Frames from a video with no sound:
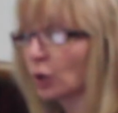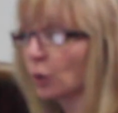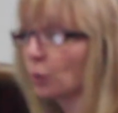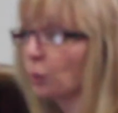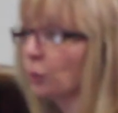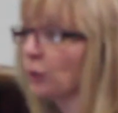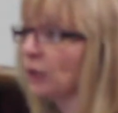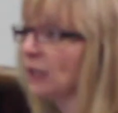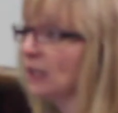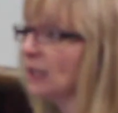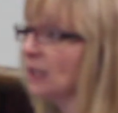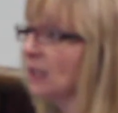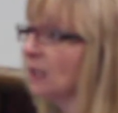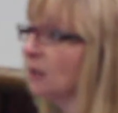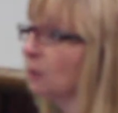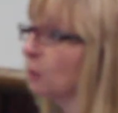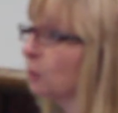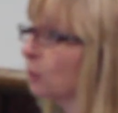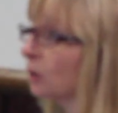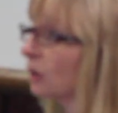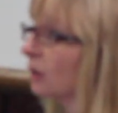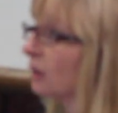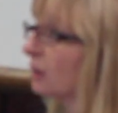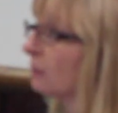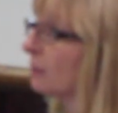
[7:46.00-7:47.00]
we
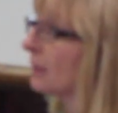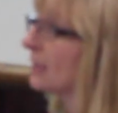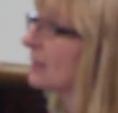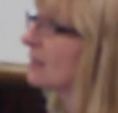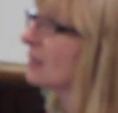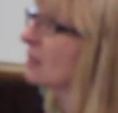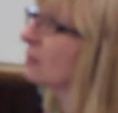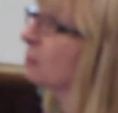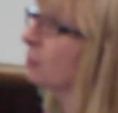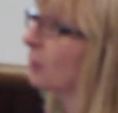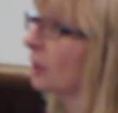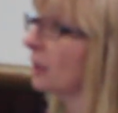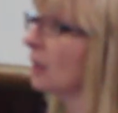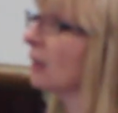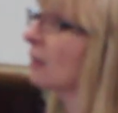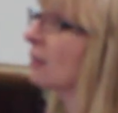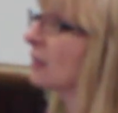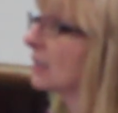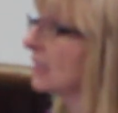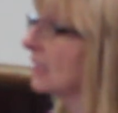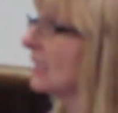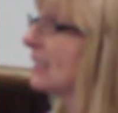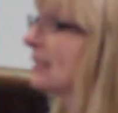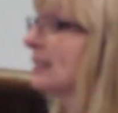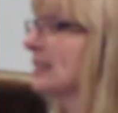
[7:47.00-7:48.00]
work on the basis of
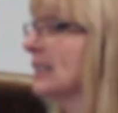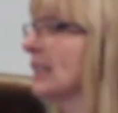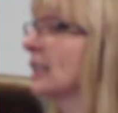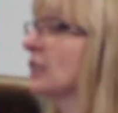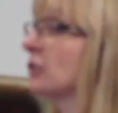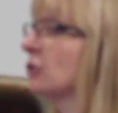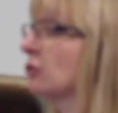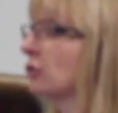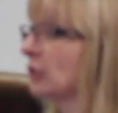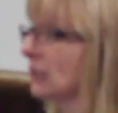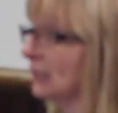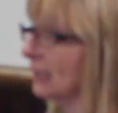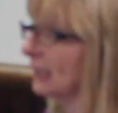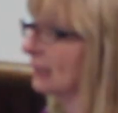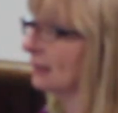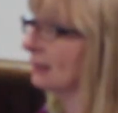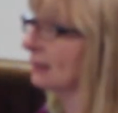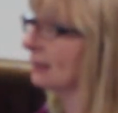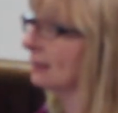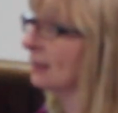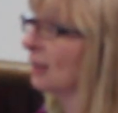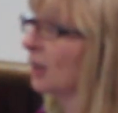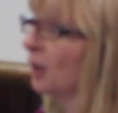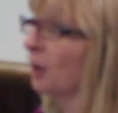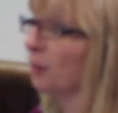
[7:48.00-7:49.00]
priority and secondary
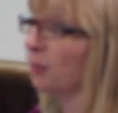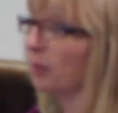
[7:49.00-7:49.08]
debts.